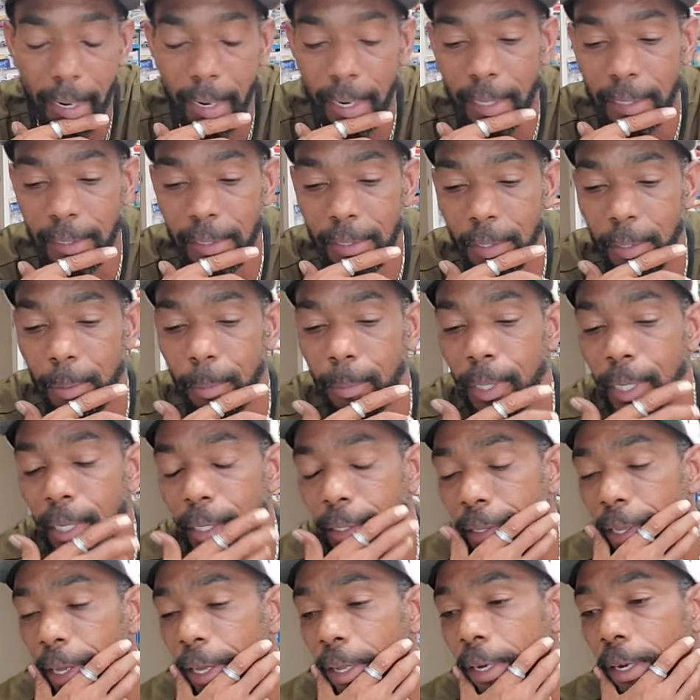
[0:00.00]
I hate to
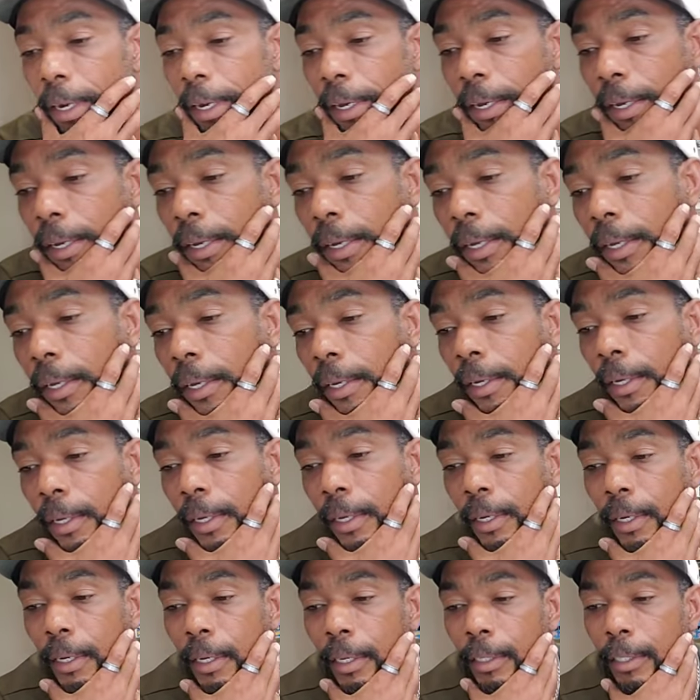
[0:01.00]
admit that uh,
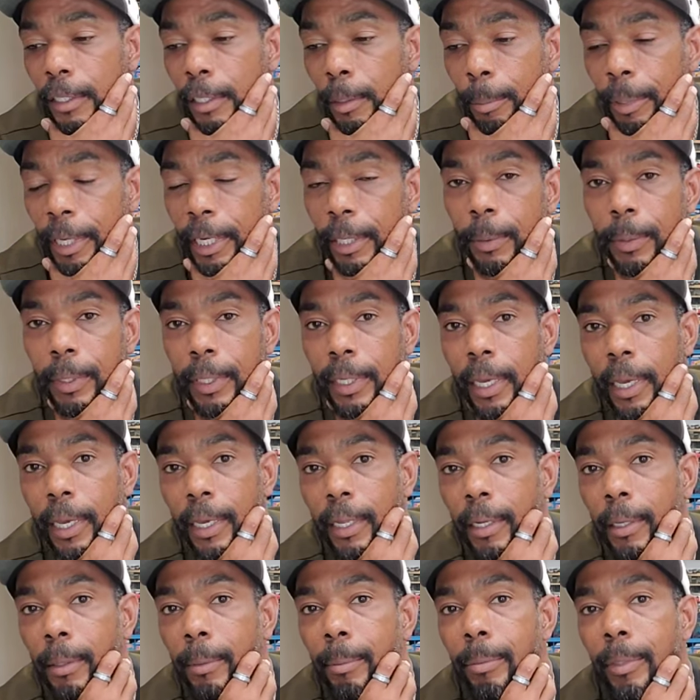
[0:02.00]
the big one,
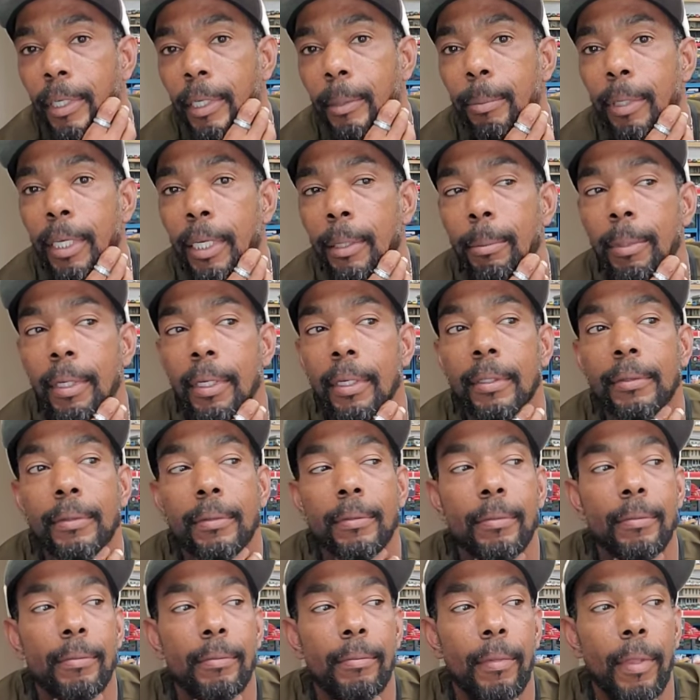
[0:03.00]
Caleb, he beat me.
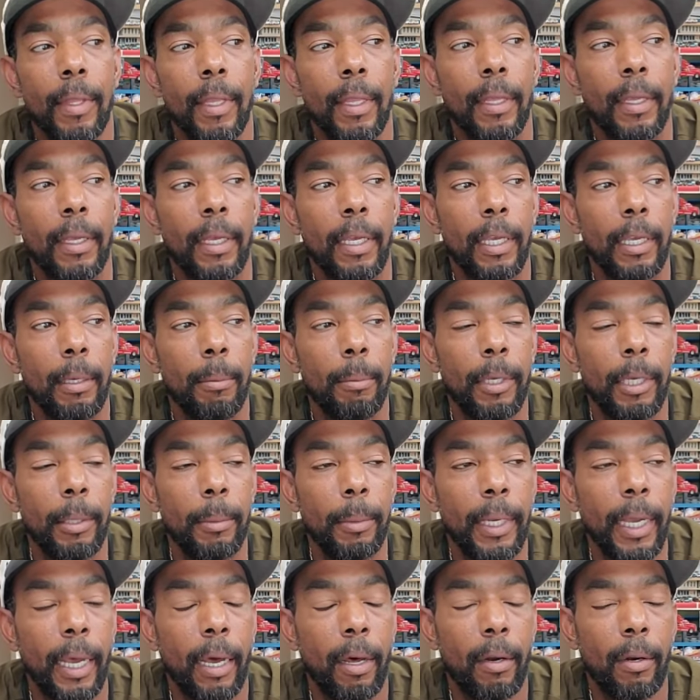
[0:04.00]
He beat
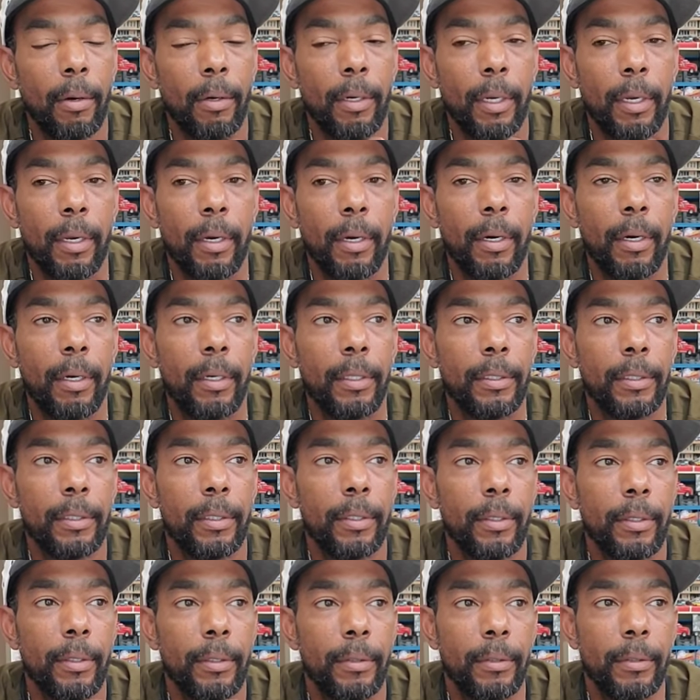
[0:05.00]
me out on the car,
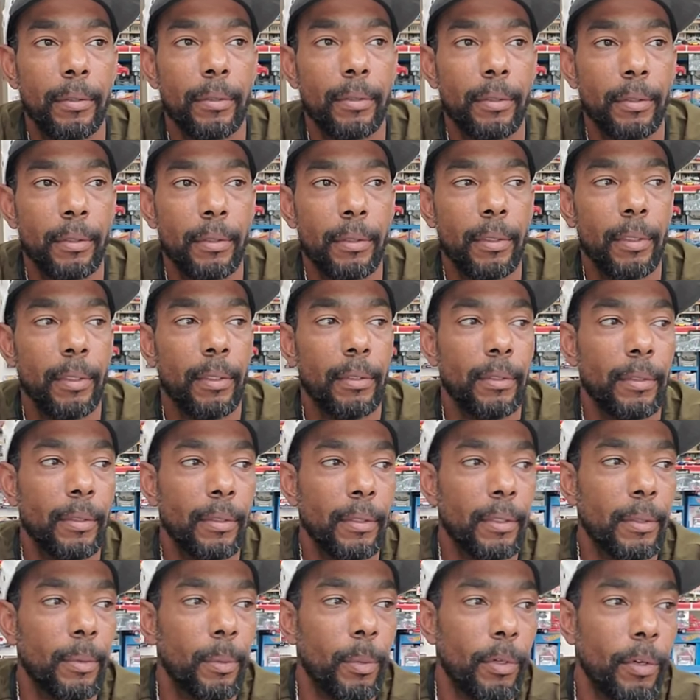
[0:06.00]
so...
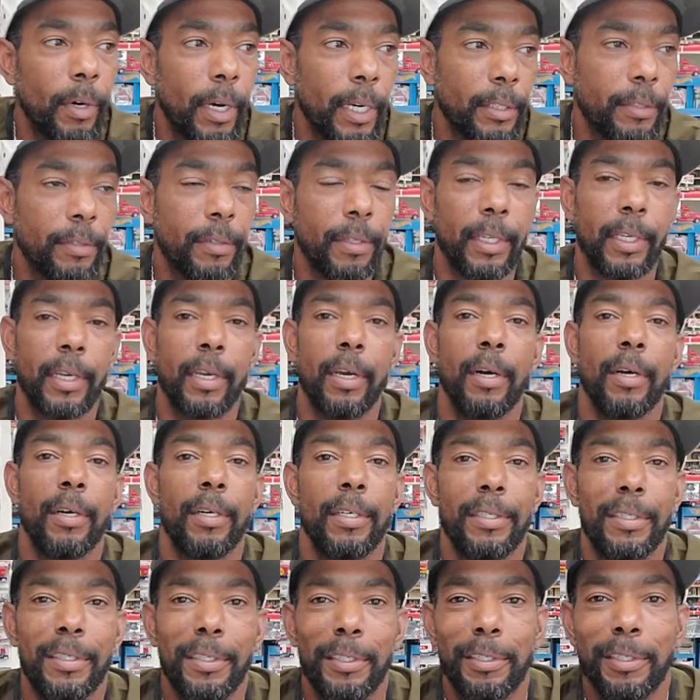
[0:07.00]
We raced for the
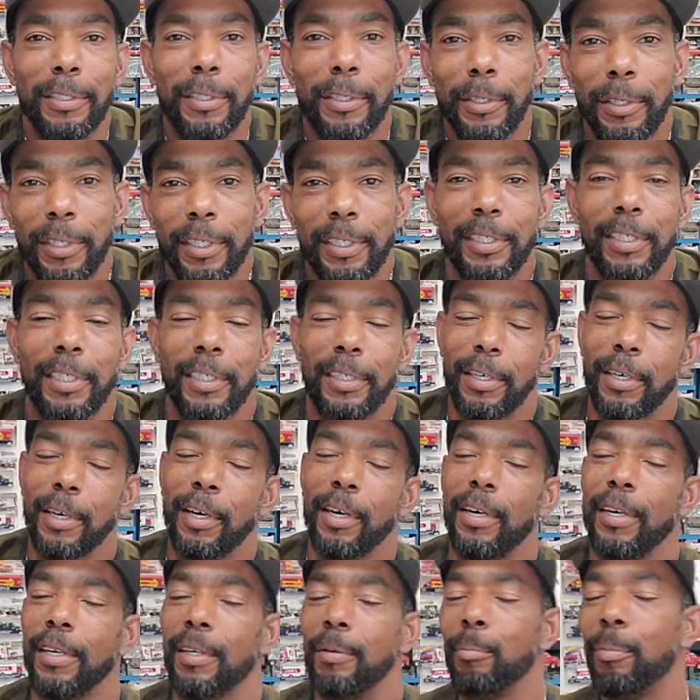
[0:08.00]
cars. So he took the
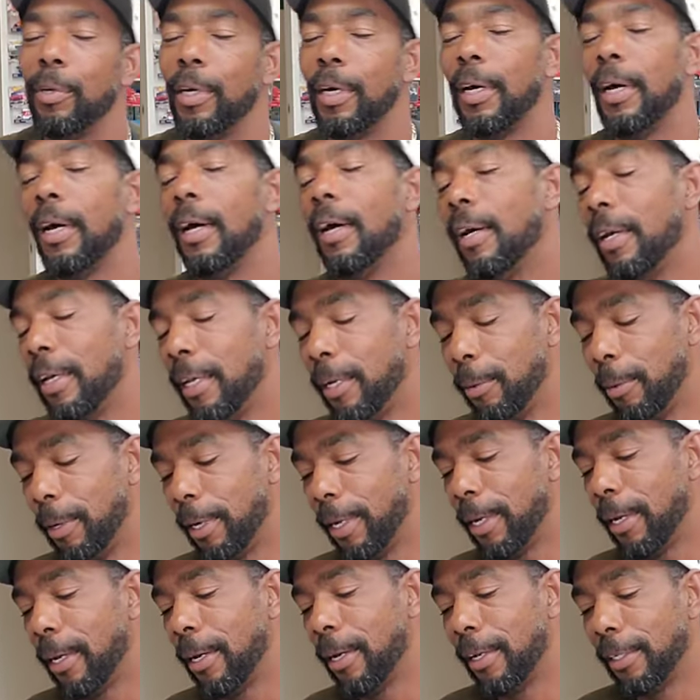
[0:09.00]
car. But uh,
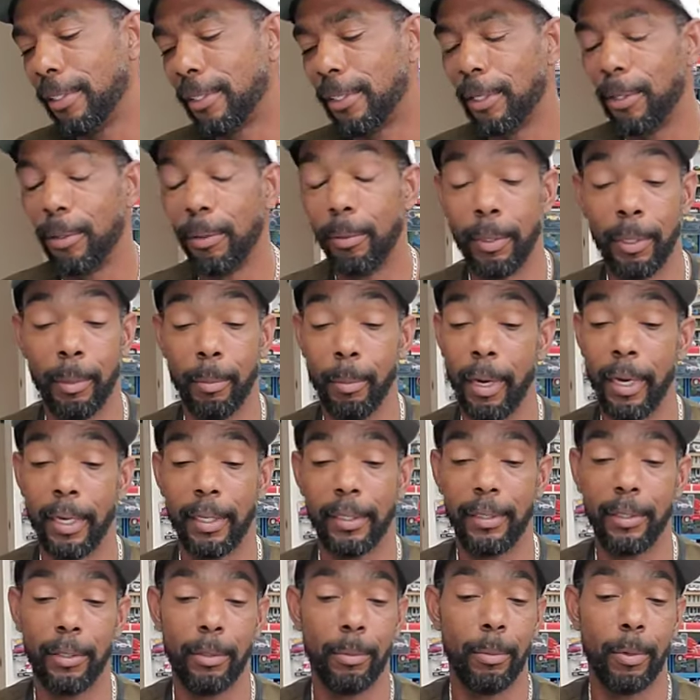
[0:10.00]
anyway, uh, so we
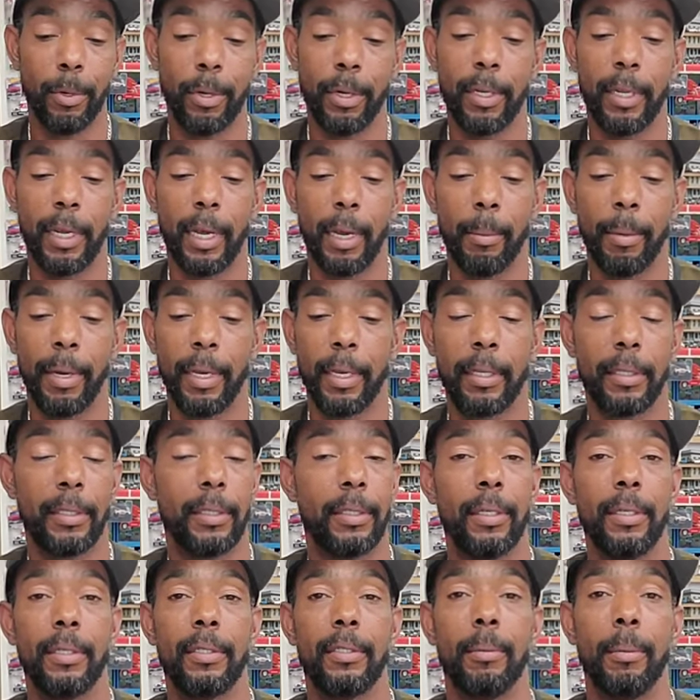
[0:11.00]
might do more of that. I might get
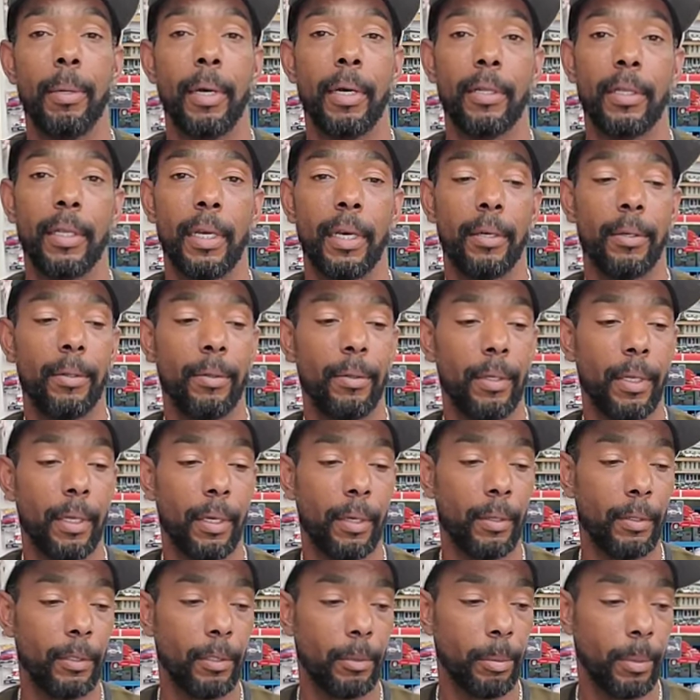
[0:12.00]
serious about that. Who
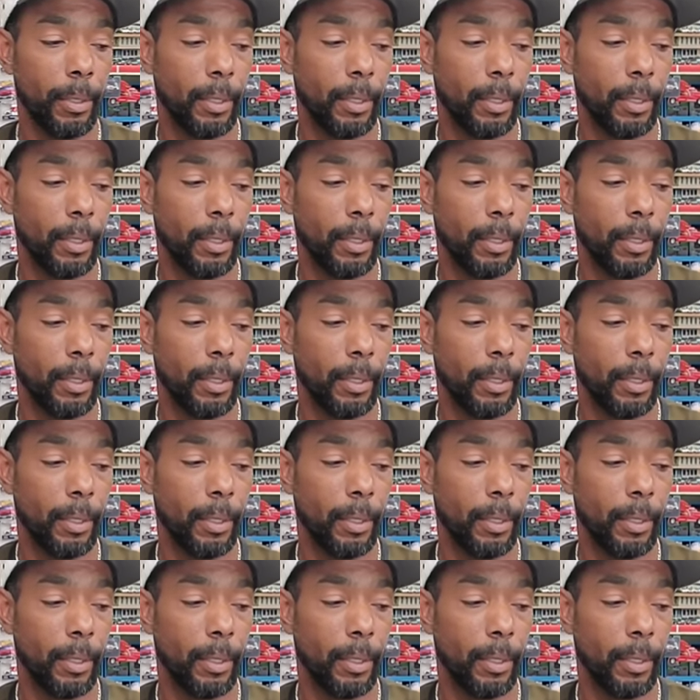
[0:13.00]
knows?